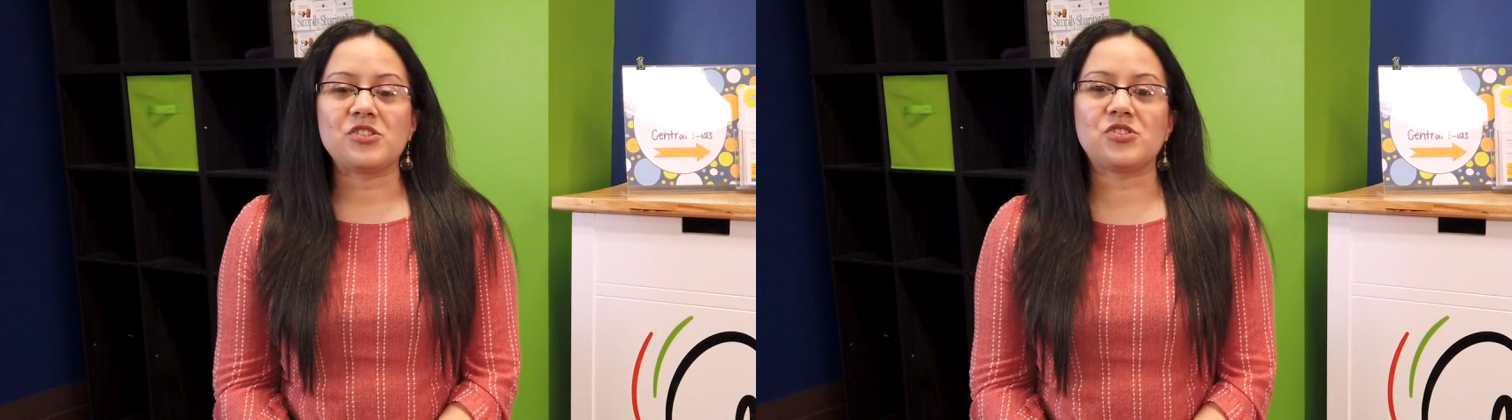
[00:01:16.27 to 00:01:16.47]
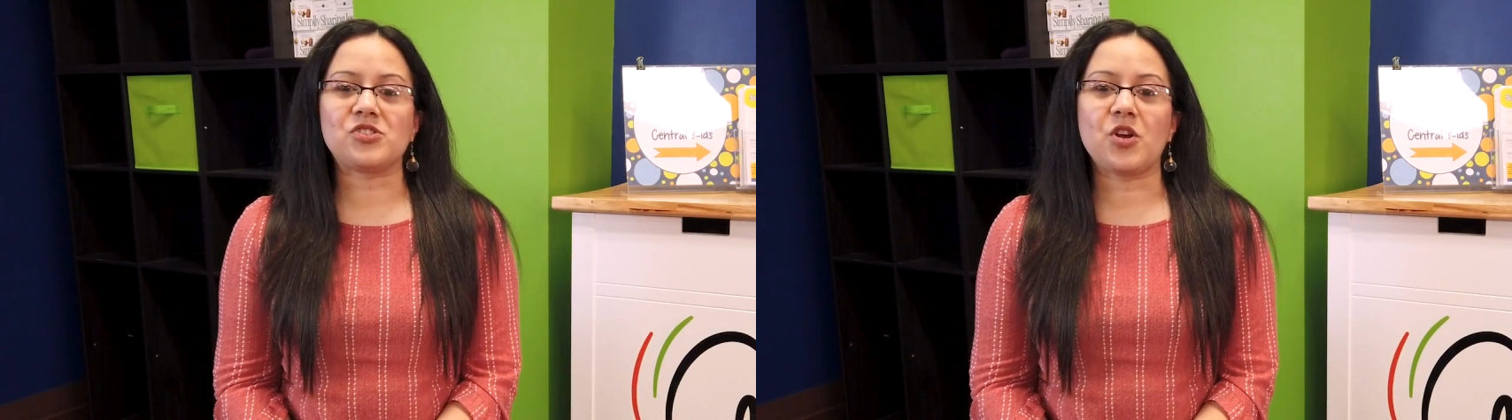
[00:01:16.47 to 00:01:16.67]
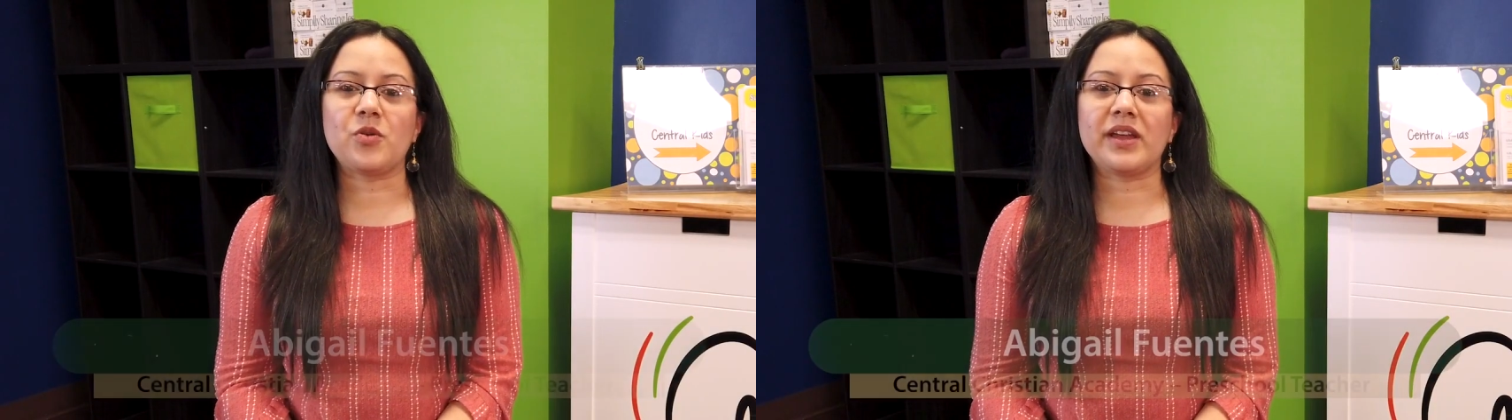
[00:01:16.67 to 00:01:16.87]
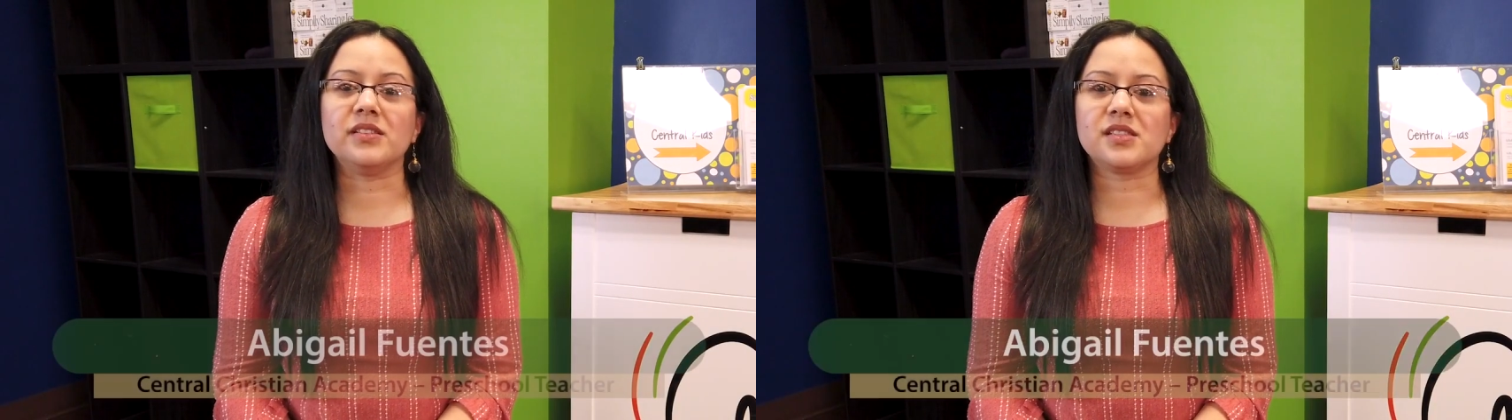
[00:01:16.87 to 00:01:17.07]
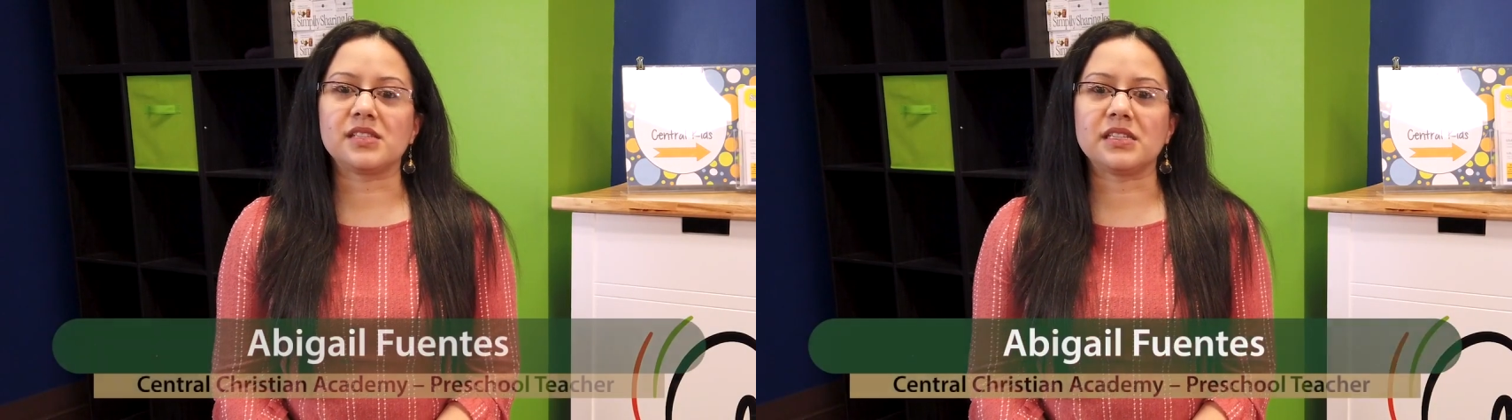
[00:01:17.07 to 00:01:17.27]
So
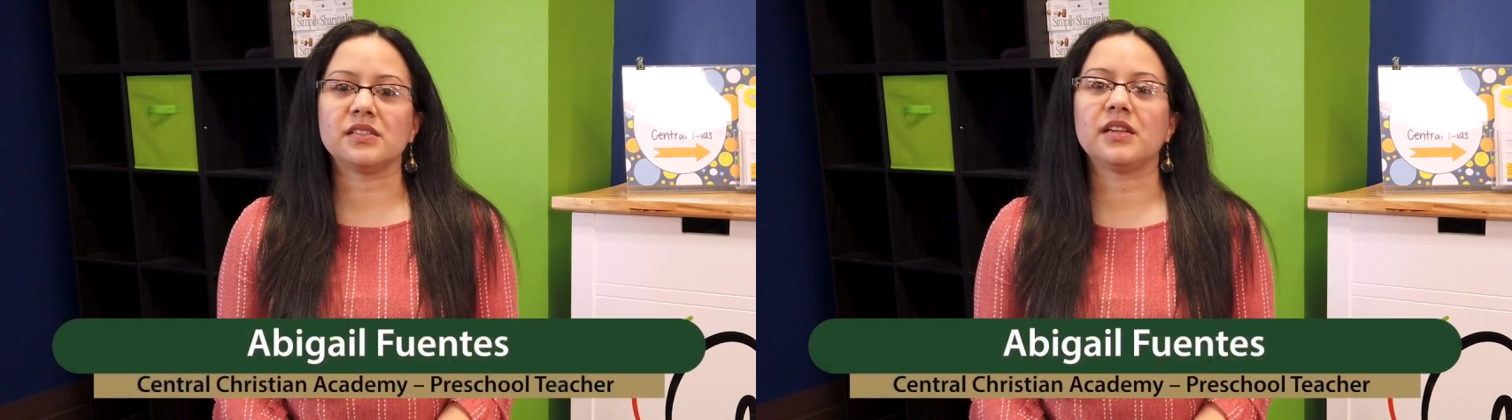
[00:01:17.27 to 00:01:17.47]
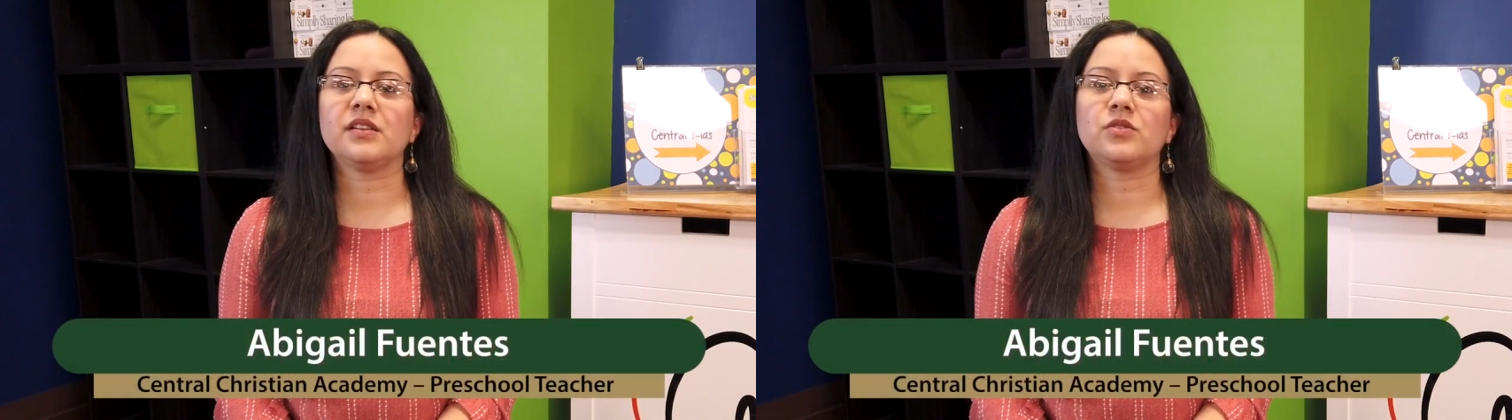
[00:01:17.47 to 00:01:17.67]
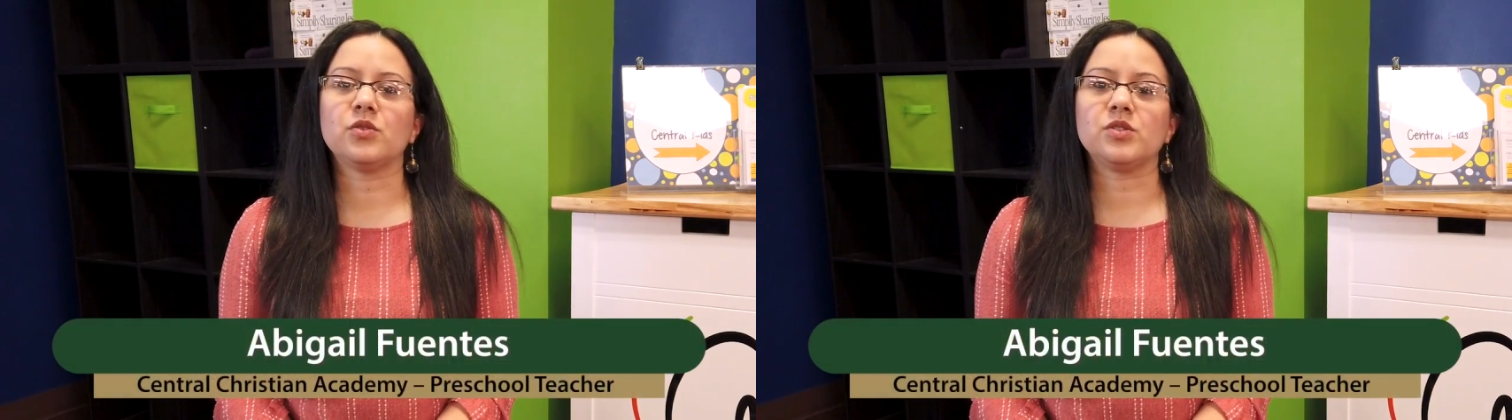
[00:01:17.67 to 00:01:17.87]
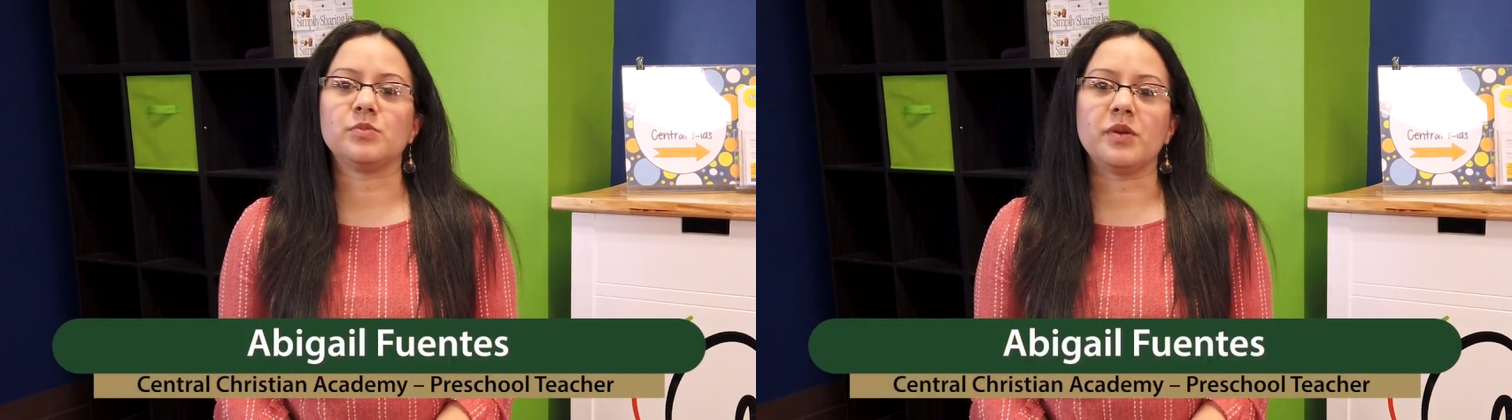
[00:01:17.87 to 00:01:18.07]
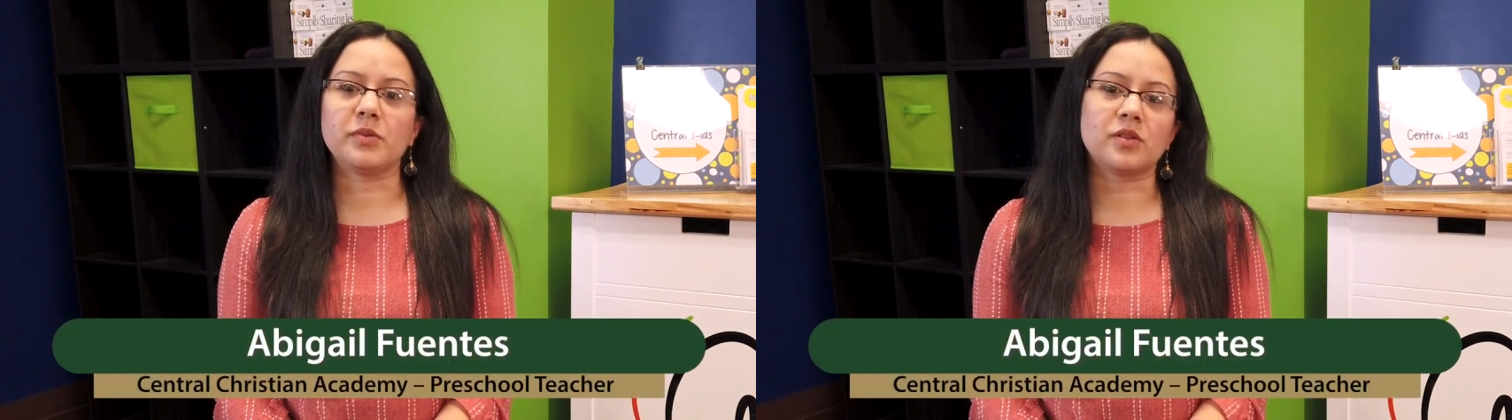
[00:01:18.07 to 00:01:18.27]
instilling
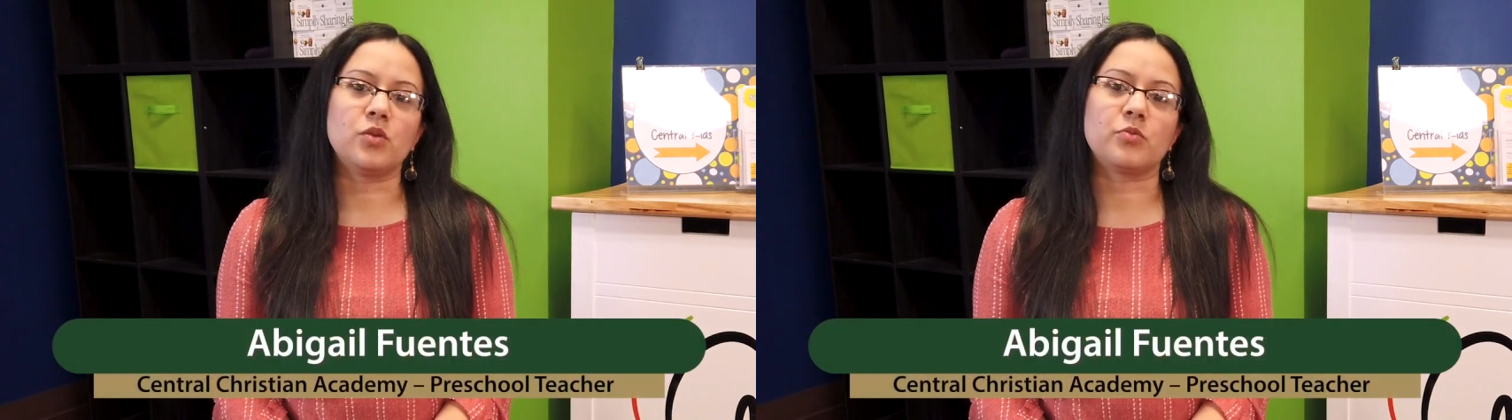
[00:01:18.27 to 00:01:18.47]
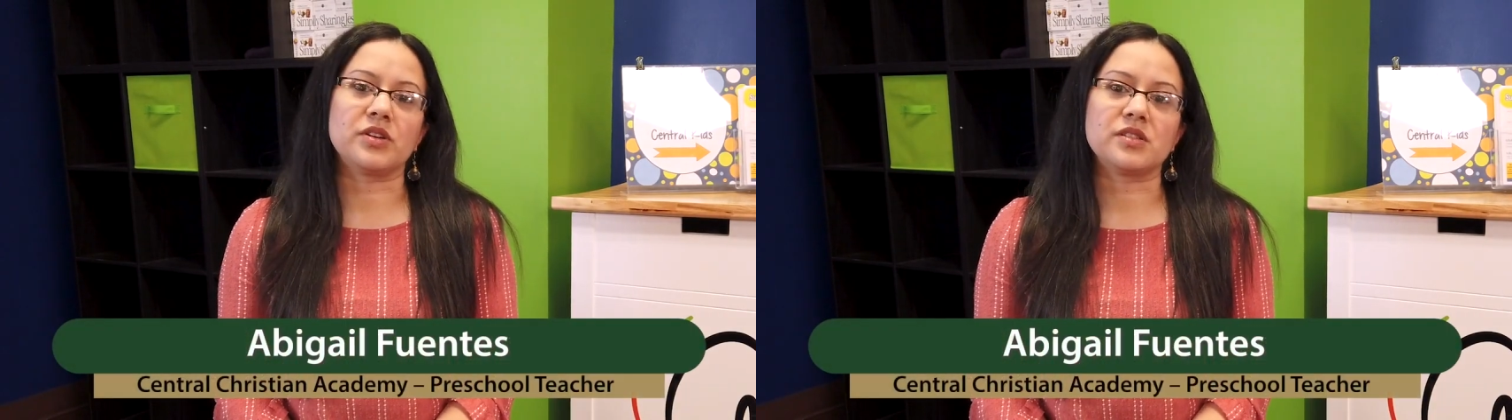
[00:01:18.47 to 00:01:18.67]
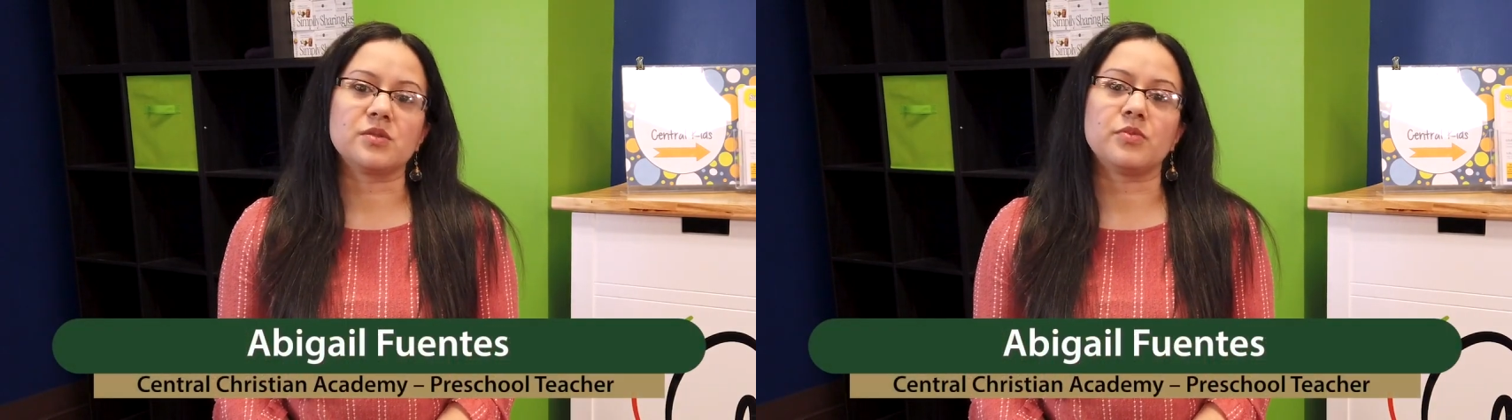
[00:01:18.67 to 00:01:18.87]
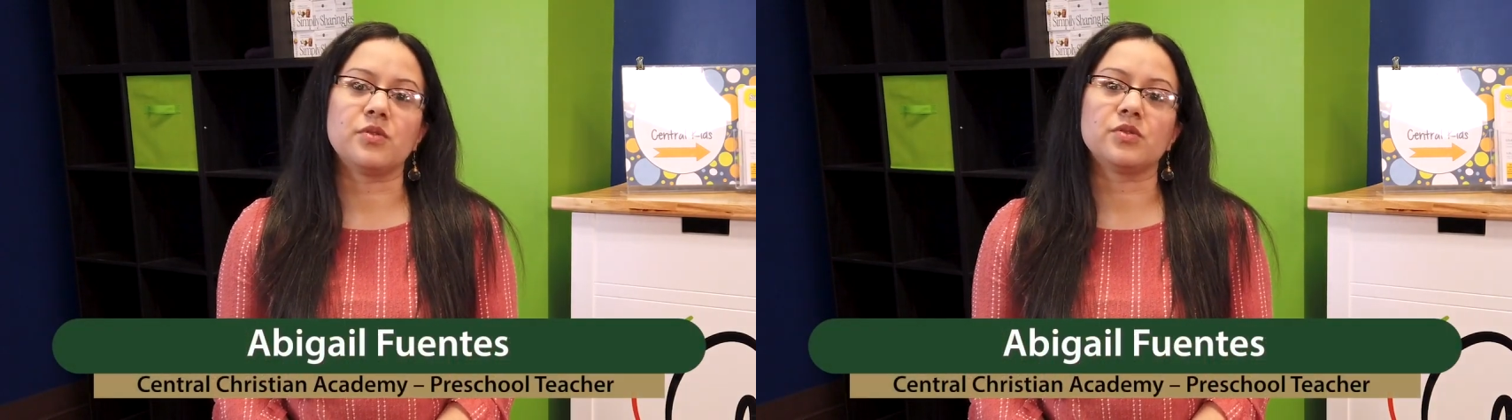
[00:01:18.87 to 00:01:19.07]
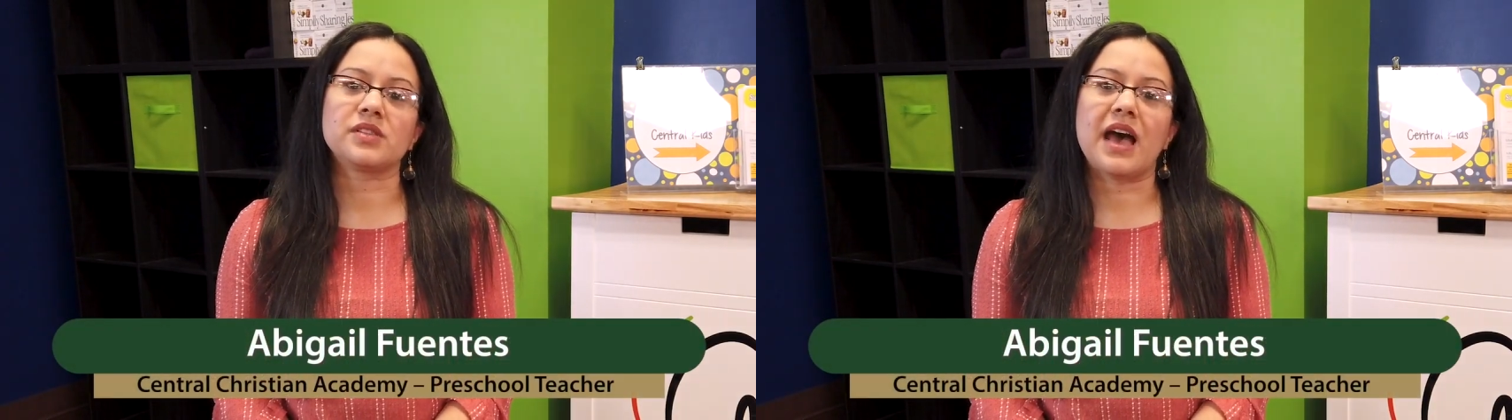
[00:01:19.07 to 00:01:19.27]
those biblical
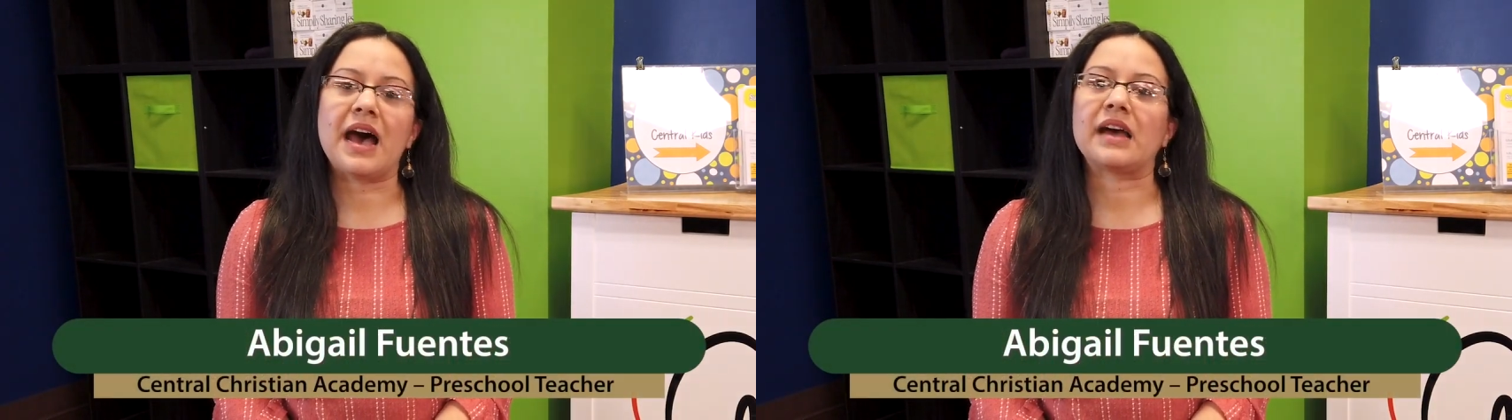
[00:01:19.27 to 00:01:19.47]
principles